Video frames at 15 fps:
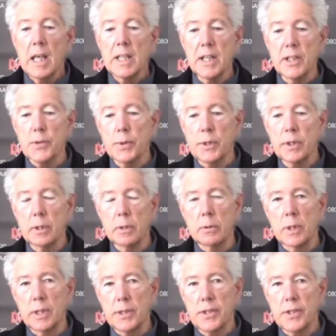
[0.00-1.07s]
Yes, we do.
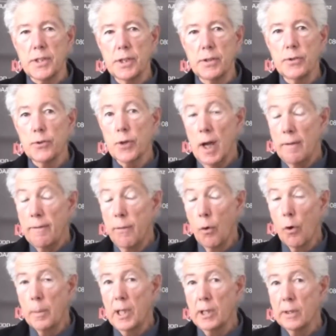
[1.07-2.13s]
It's in draft
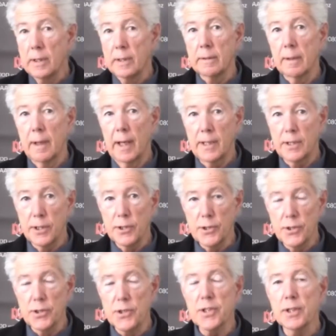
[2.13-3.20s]
form only. 8 years
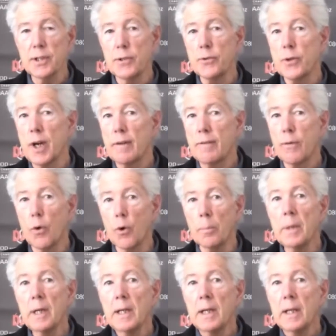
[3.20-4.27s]
and it's still in draft form.
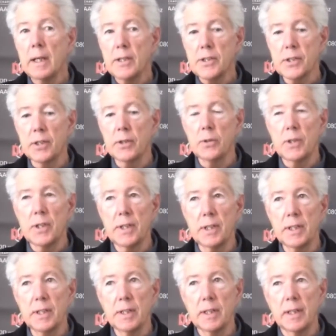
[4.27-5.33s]
So
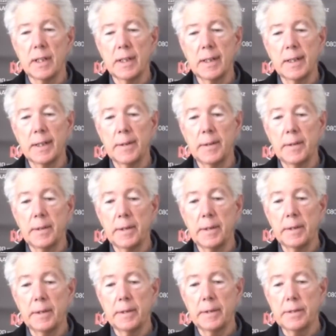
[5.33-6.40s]
the
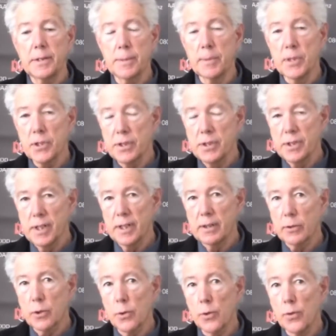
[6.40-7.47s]
submissions
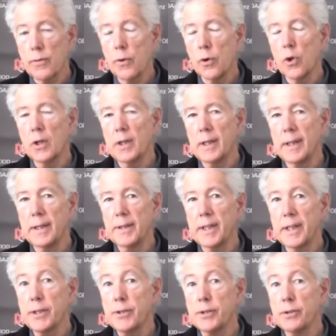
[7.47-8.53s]
are called for and
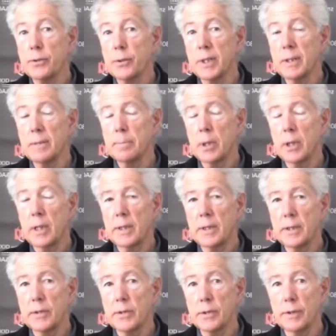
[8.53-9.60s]
they're due in by
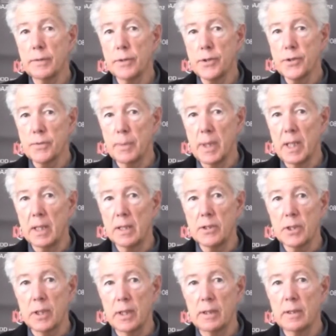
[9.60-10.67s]
the 31st of
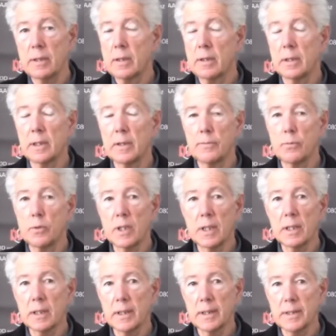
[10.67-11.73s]
March. And I've
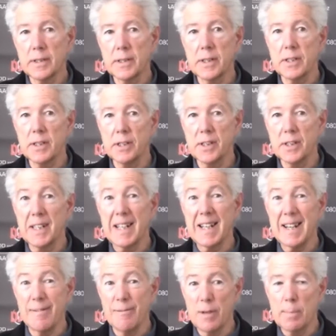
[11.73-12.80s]
really got to suggest
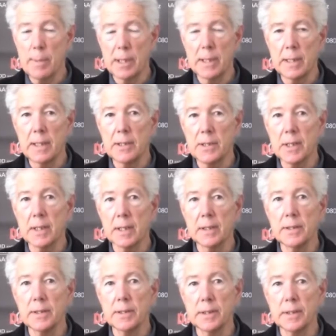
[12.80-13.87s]
that everybody needs to get
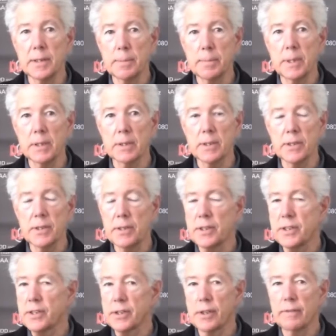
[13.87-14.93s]
into this because
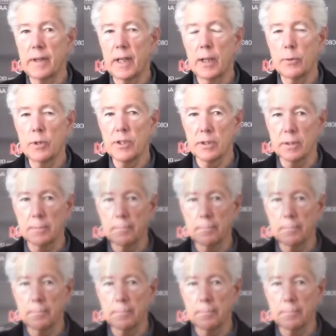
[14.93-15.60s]
it's so far-reaching.